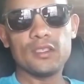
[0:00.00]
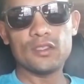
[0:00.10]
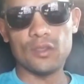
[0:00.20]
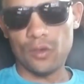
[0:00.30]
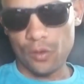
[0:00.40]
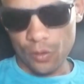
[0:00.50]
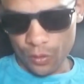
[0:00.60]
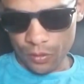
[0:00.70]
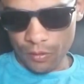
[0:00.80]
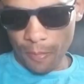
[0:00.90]

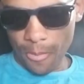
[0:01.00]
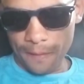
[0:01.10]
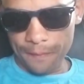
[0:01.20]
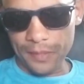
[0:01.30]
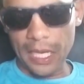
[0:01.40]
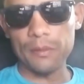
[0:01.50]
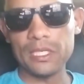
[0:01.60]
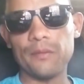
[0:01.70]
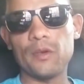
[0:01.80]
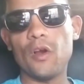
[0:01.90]
So I
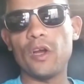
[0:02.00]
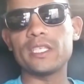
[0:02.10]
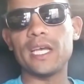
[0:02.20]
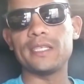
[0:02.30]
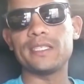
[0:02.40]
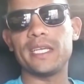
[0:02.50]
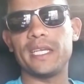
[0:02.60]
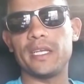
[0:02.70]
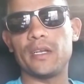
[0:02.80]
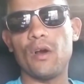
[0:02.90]
was having a hard time
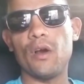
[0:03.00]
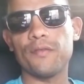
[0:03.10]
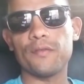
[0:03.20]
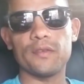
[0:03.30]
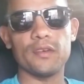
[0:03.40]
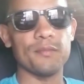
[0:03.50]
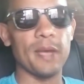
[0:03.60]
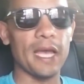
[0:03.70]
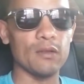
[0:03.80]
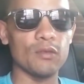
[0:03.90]
taking it off of
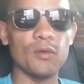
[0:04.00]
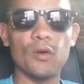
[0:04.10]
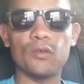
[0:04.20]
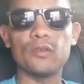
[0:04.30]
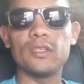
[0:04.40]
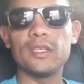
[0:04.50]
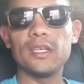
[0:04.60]
manual mode.